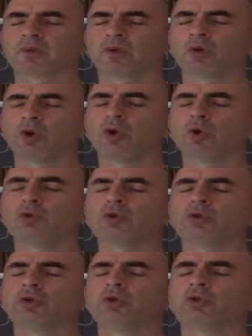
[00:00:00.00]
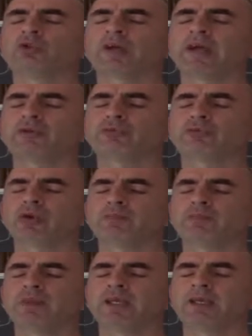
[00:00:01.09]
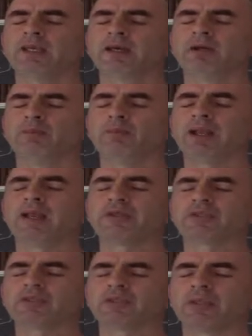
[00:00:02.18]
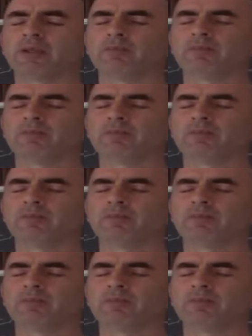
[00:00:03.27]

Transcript: All who take from me, bless them.